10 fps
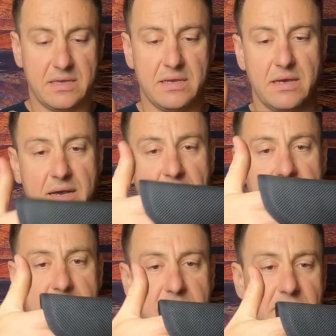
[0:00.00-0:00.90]

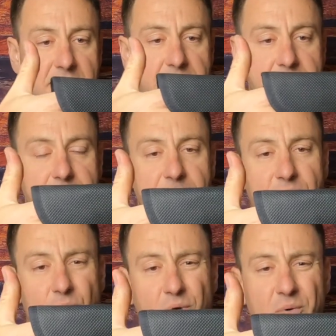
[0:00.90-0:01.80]

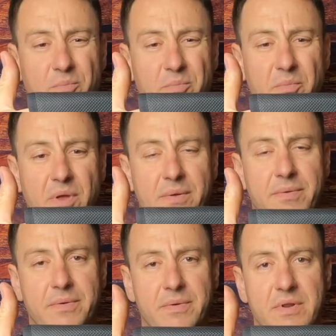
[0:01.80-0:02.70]
for
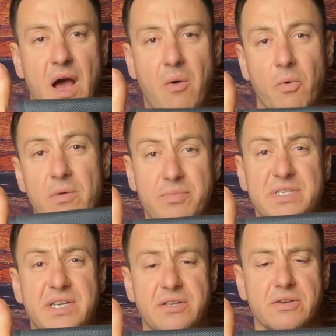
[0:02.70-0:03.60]
not one
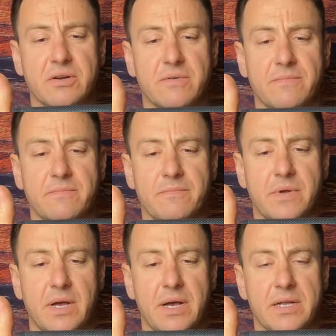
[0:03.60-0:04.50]
particular
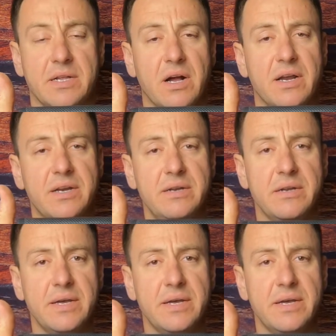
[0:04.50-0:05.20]
gun.